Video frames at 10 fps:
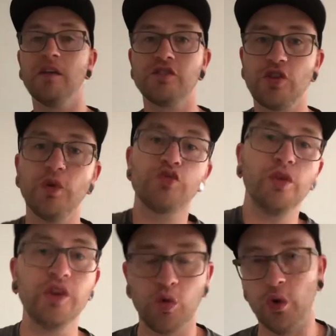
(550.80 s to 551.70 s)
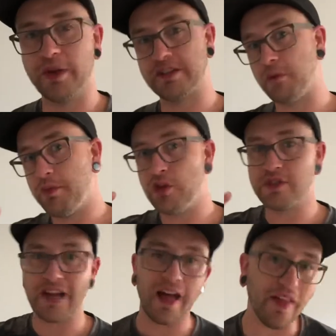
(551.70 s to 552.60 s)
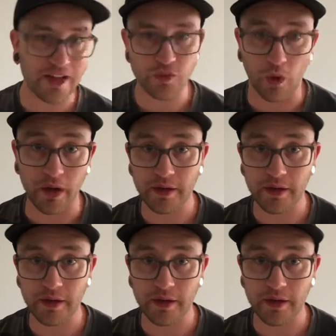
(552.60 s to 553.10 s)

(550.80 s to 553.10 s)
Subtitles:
So it's really cool because I'm gonna be using LS1.